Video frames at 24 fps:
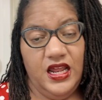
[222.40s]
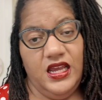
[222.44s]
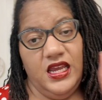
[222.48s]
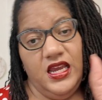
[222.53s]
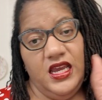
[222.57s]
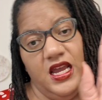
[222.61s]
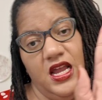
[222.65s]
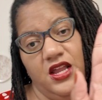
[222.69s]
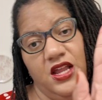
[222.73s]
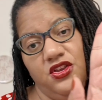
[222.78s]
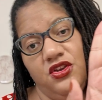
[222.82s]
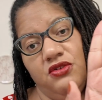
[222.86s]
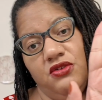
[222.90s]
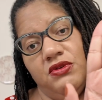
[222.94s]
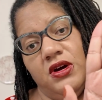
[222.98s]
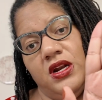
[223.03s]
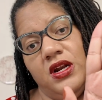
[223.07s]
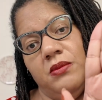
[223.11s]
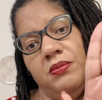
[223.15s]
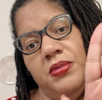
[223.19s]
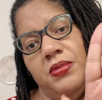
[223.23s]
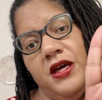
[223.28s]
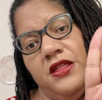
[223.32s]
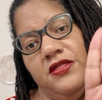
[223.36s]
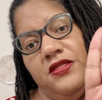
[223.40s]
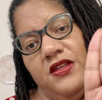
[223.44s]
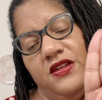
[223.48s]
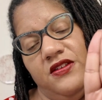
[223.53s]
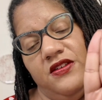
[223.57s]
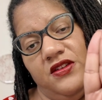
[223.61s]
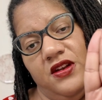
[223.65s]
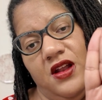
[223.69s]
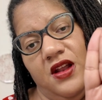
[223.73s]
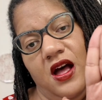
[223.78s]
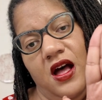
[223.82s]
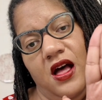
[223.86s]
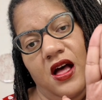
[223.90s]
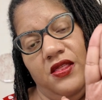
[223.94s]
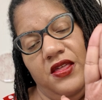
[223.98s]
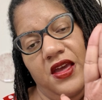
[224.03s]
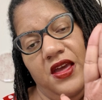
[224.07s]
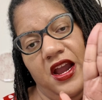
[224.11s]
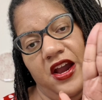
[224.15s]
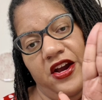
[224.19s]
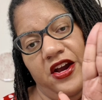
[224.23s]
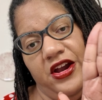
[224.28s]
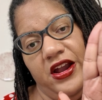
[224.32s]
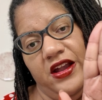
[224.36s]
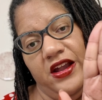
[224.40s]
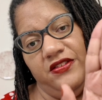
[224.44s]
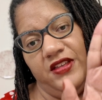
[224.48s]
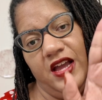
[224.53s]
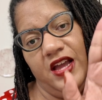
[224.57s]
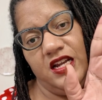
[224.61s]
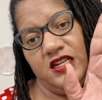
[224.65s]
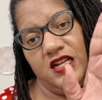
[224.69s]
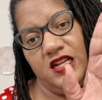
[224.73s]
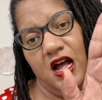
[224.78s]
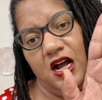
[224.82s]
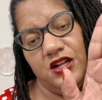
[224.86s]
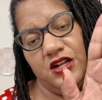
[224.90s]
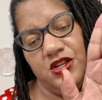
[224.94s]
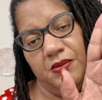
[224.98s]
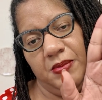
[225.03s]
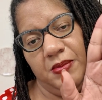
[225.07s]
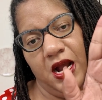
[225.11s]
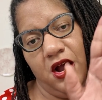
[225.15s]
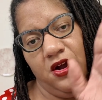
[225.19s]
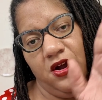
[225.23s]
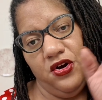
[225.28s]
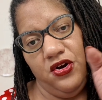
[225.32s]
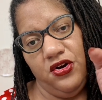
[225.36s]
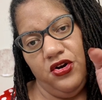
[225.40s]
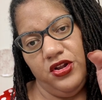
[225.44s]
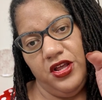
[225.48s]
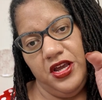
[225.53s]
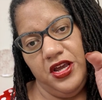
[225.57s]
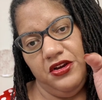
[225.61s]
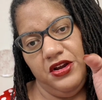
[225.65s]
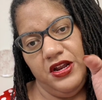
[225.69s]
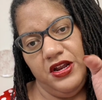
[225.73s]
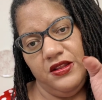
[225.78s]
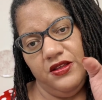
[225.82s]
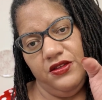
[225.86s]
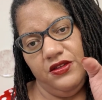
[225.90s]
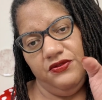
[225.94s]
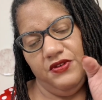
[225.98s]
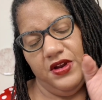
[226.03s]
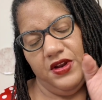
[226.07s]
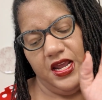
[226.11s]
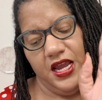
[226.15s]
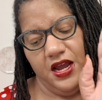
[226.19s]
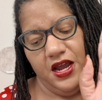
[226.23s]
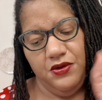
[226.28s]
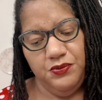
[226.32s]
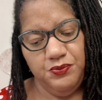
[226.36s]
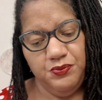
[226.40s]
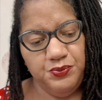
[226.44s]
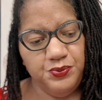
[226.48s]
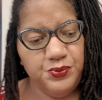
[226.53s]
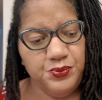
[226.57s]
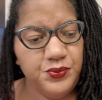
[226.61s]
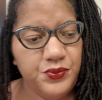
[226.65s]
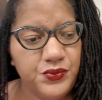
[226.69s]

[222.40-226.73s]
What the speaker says: again you want to put this in all the areas I talked about earlier in this video.